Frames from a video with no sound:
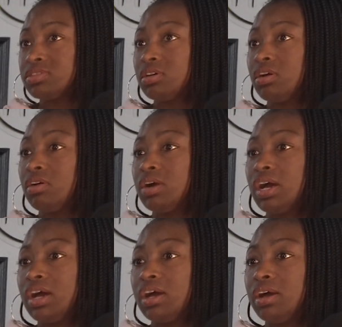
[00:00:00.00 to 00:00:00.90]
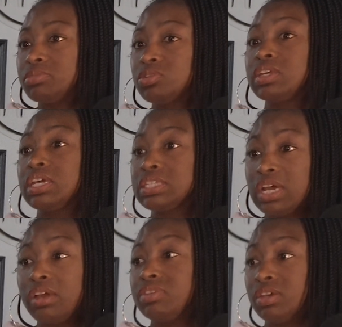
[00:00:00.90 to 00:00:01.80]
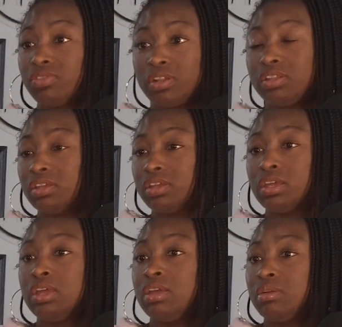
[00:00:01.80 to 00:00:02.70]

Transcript: Okay. So yes, I have definitely